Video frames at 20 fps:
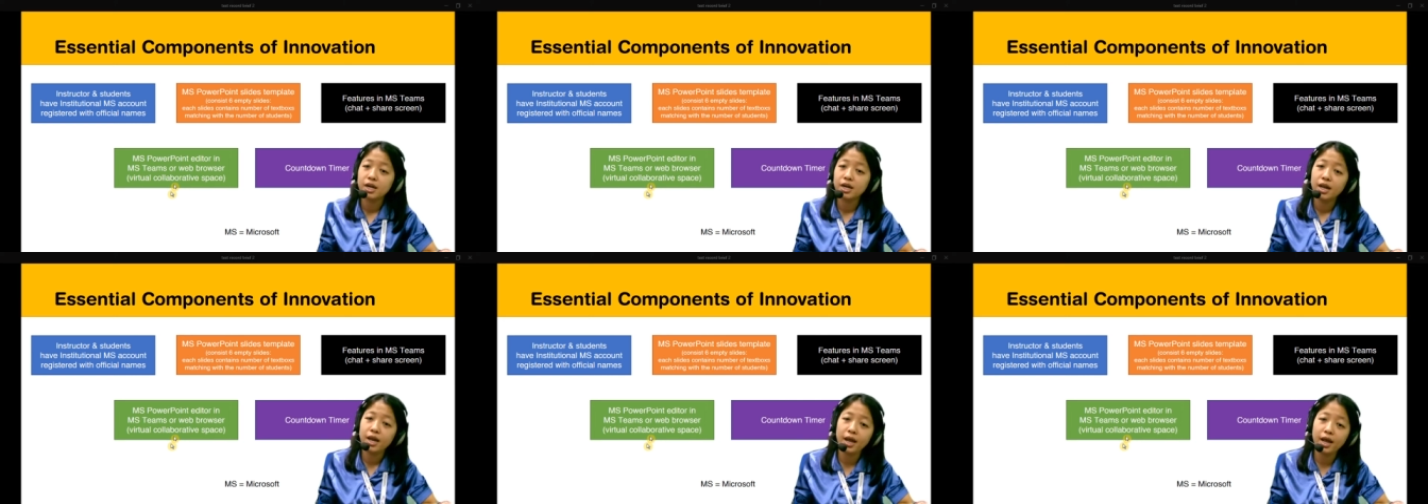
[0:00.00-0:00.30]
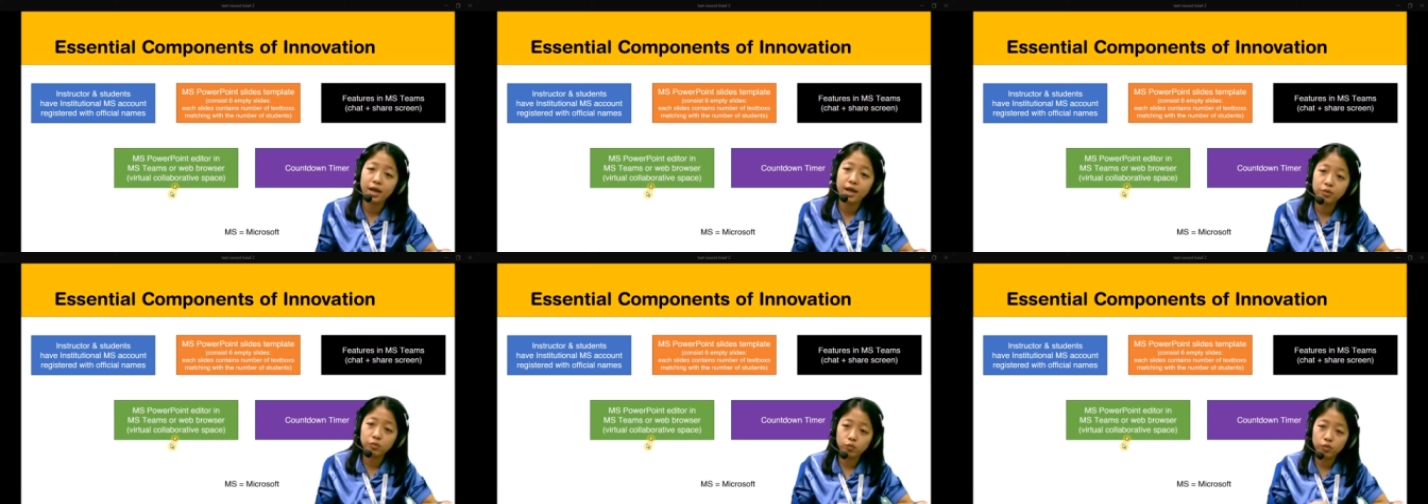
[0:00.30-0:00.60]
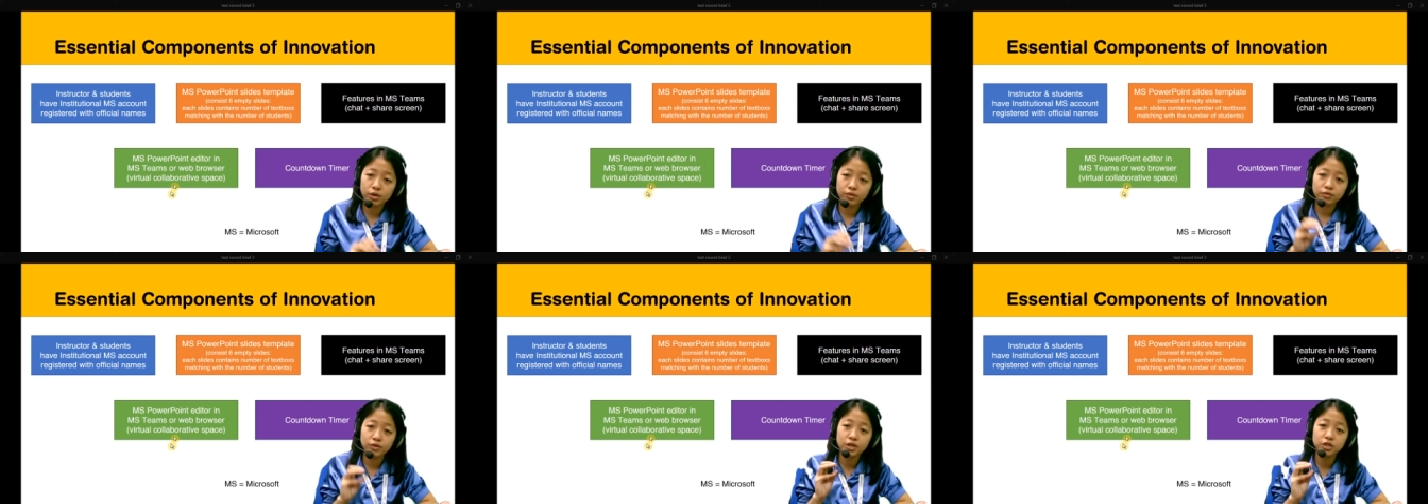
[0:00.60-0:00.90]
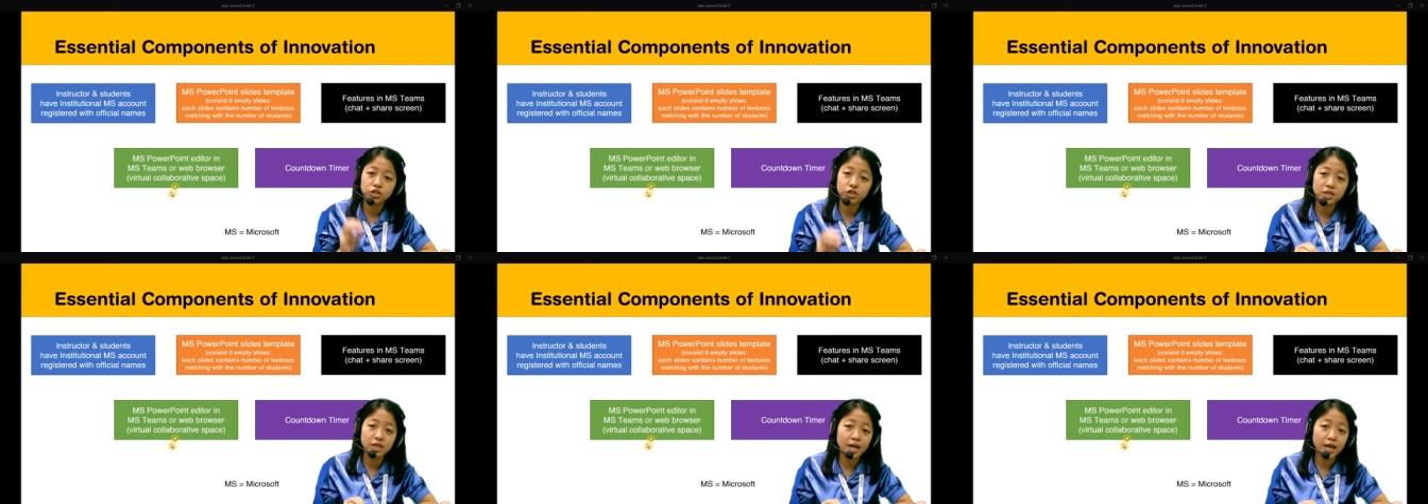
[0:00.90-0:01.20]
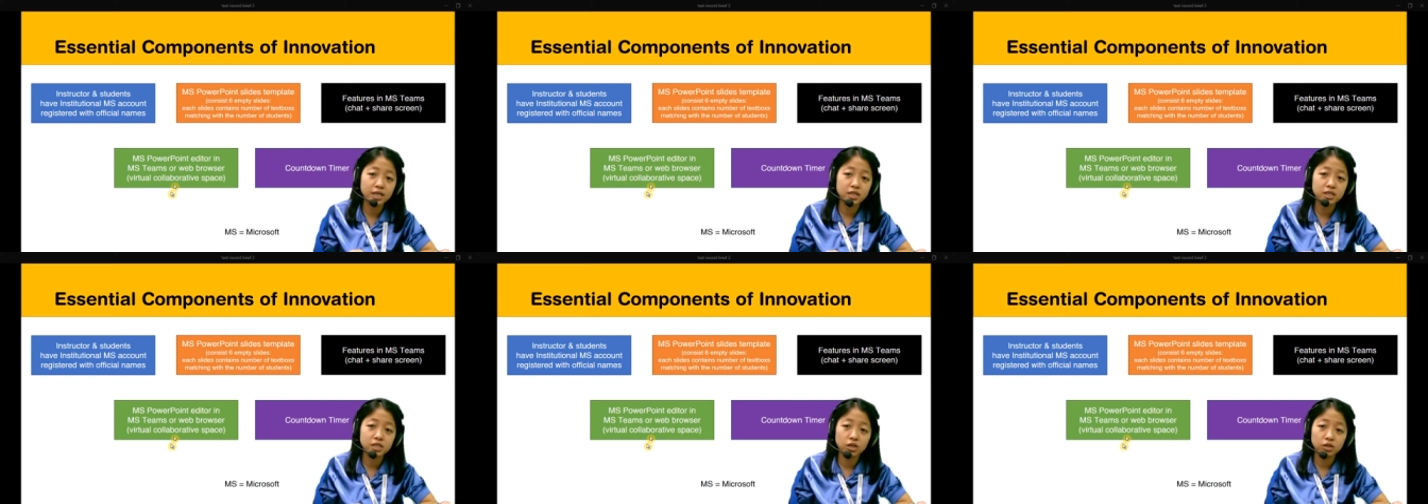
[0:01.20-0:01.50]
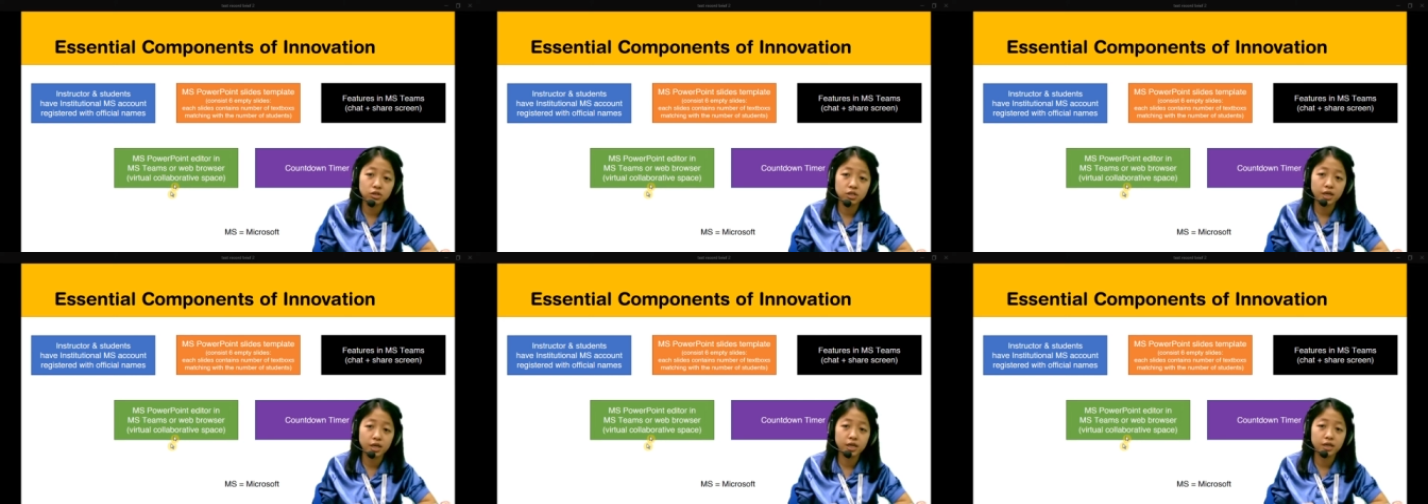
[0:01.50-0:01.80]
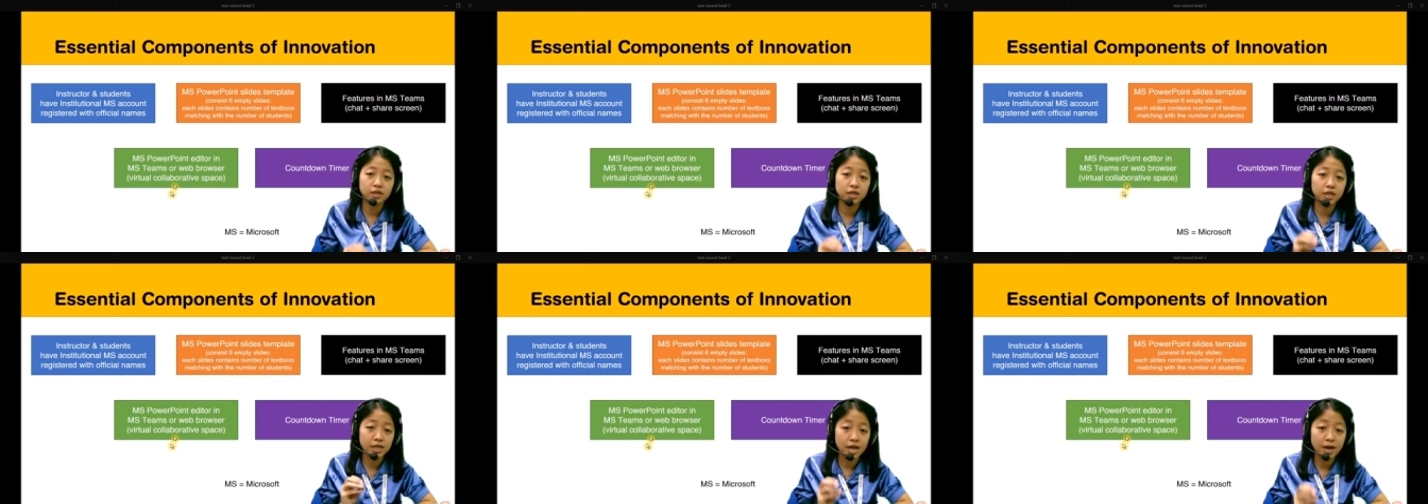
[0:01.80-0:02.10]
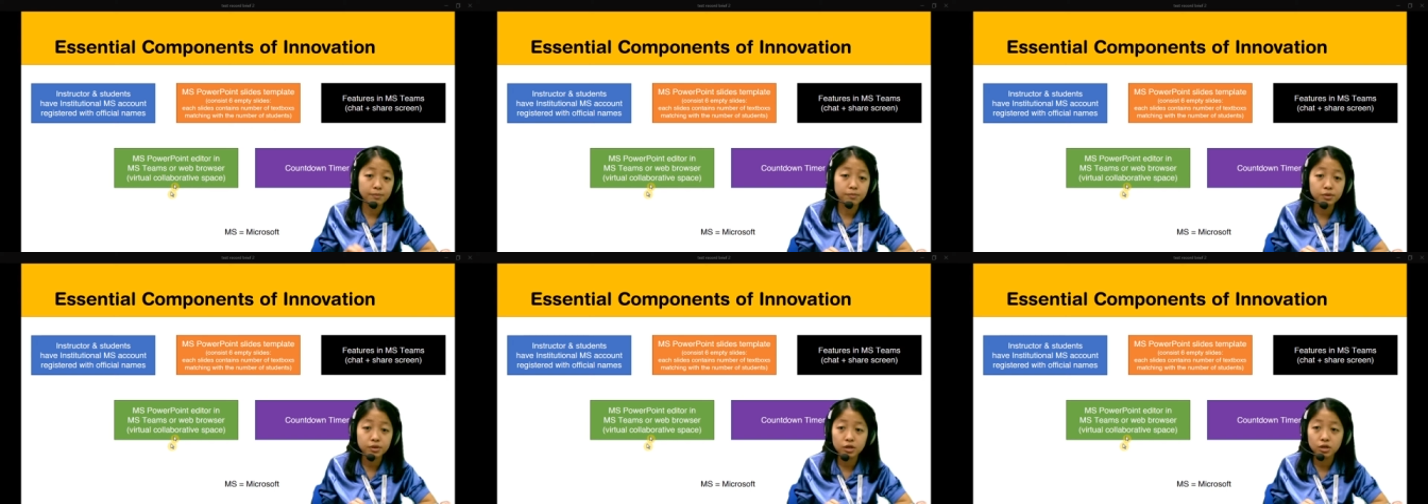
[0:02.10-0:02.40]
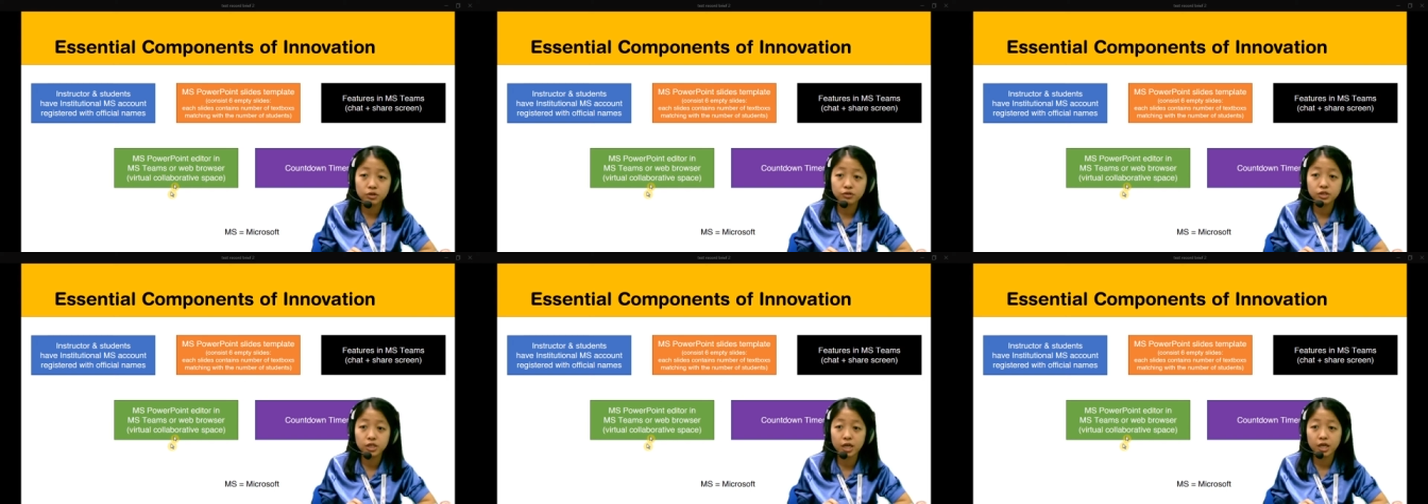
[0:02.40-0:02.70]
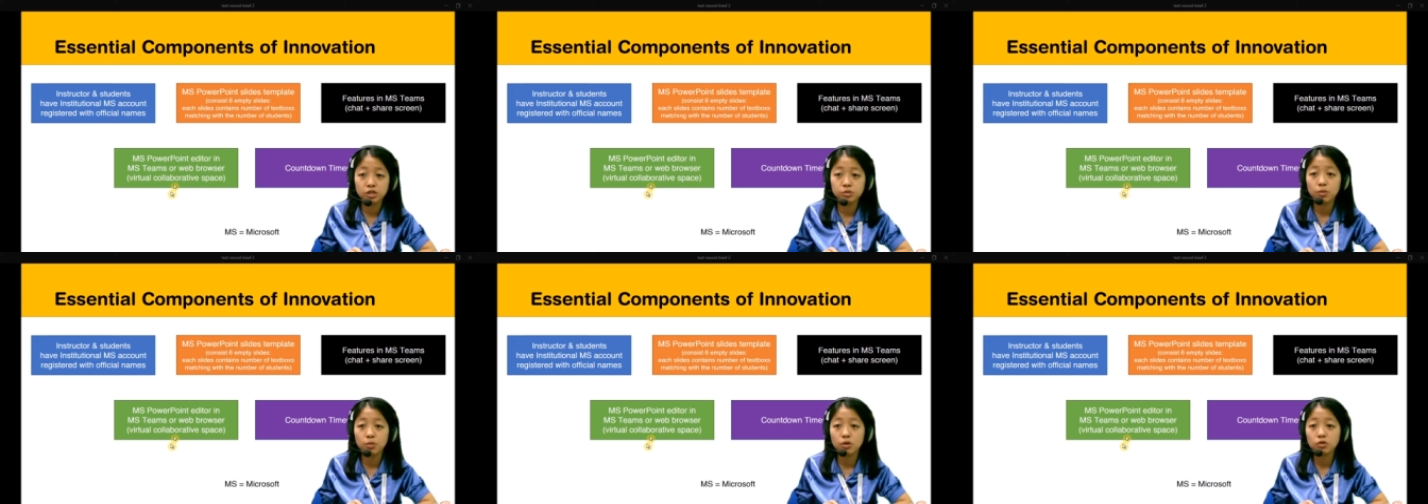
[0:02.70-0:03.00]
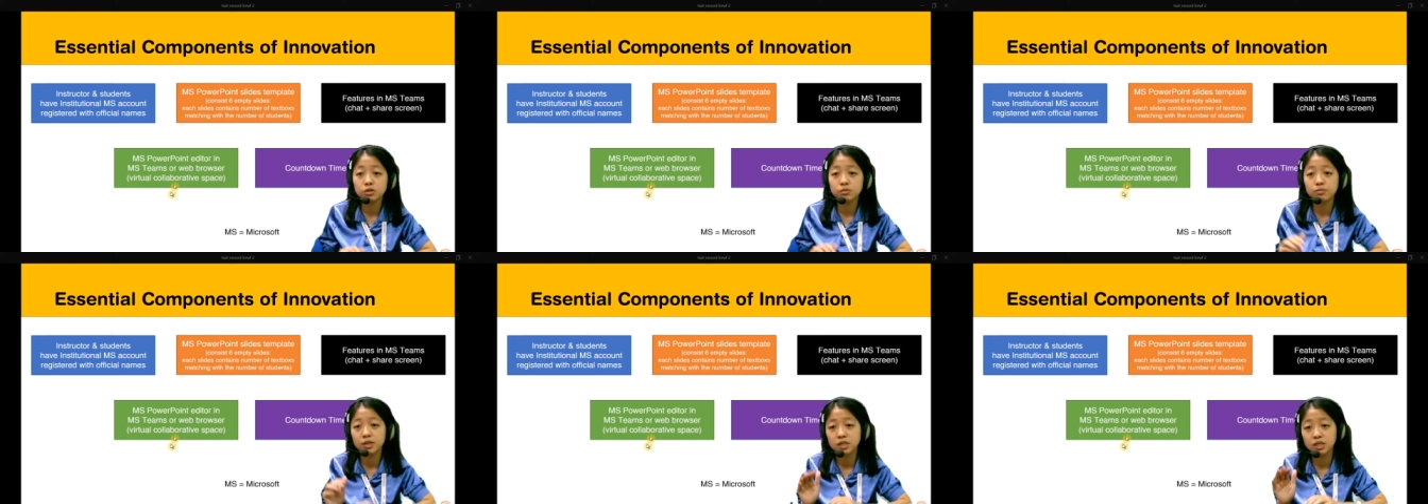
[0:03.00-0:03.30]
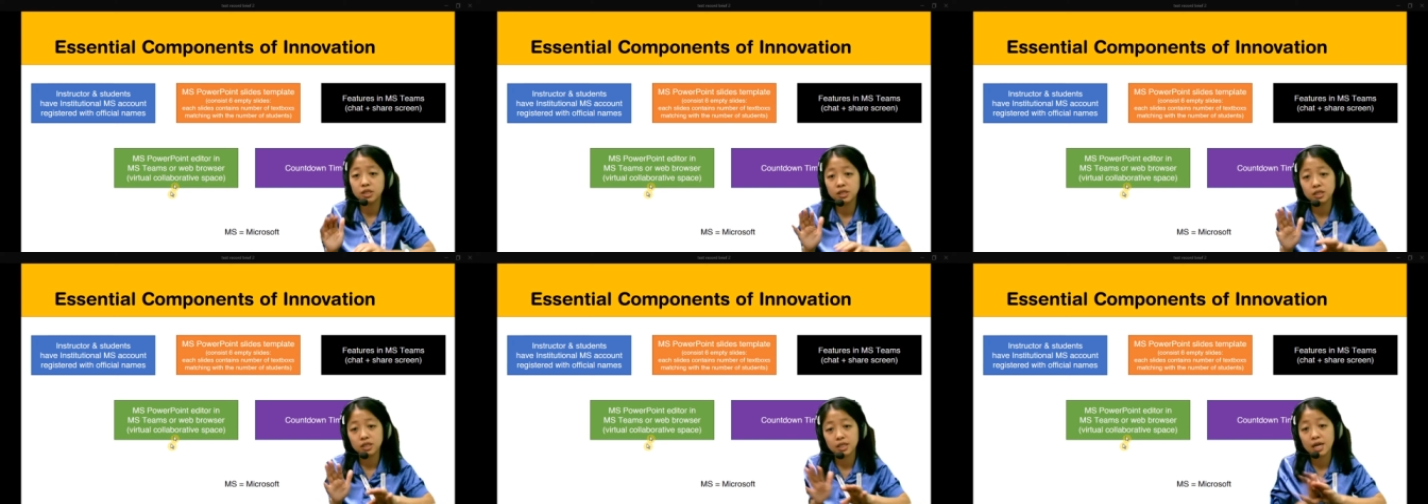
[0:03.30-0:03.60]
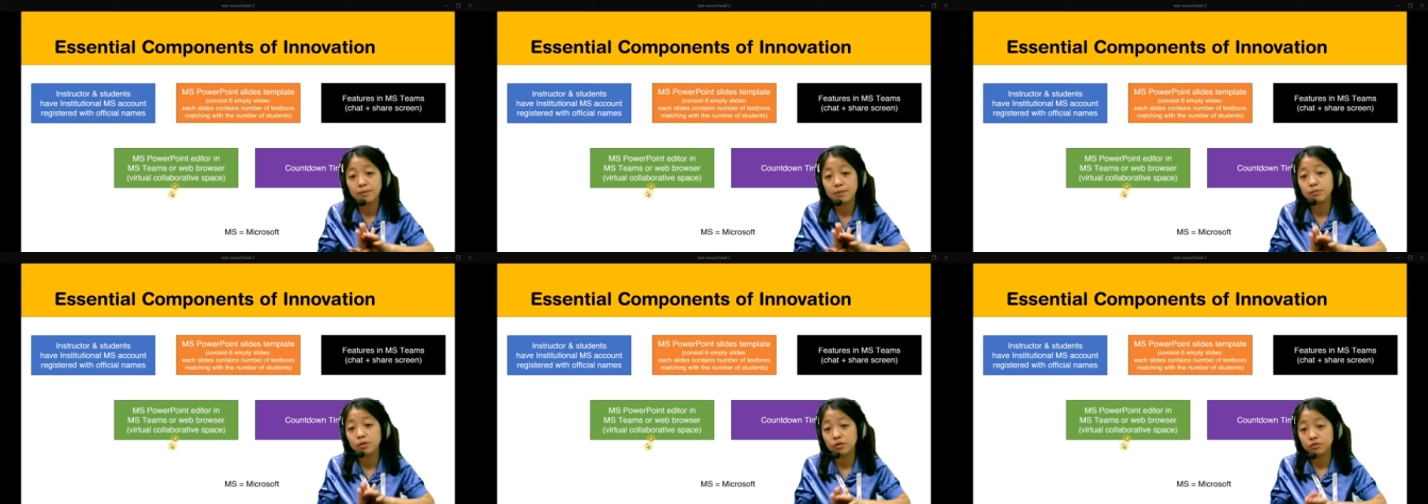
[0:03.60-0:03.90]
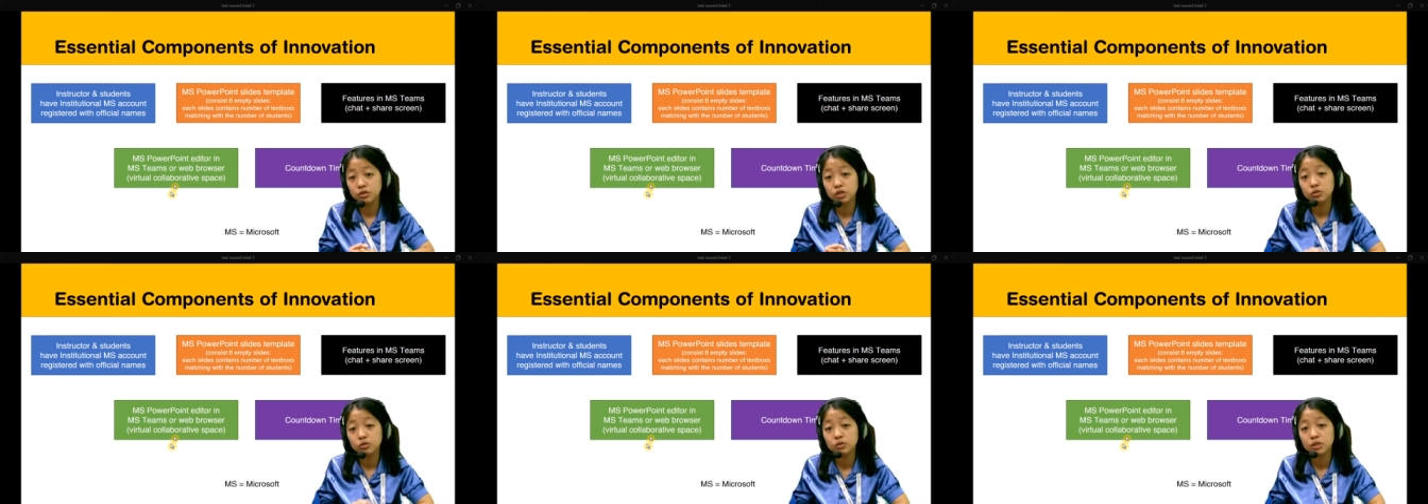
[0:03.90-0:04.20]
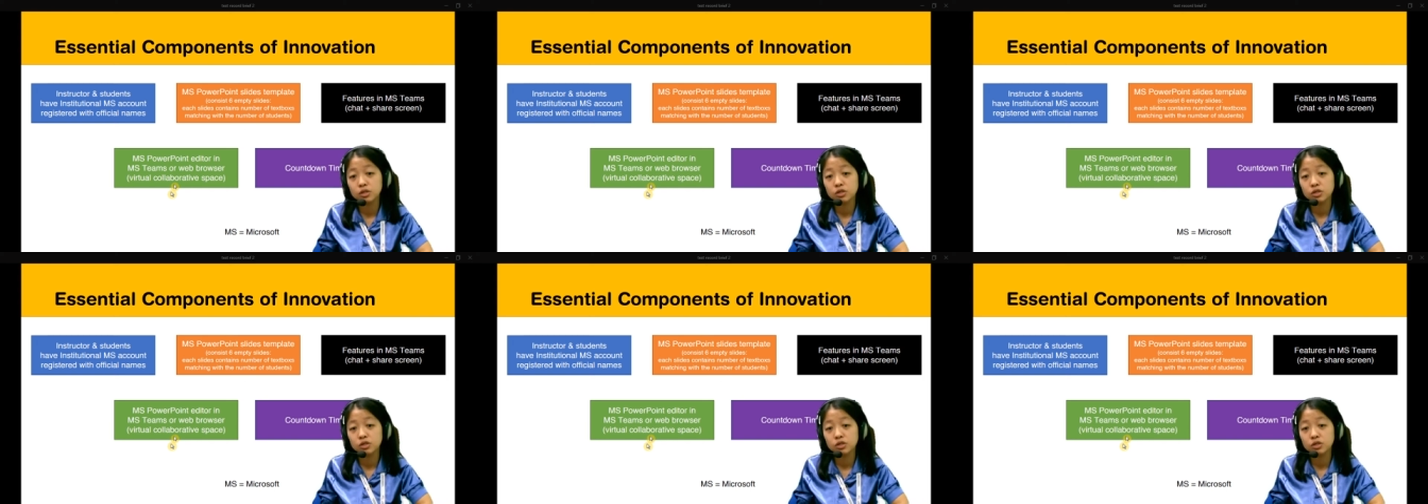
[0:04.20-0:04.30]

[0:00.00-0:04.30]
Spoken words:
And with each slide contain the number of text box meeting the number of students.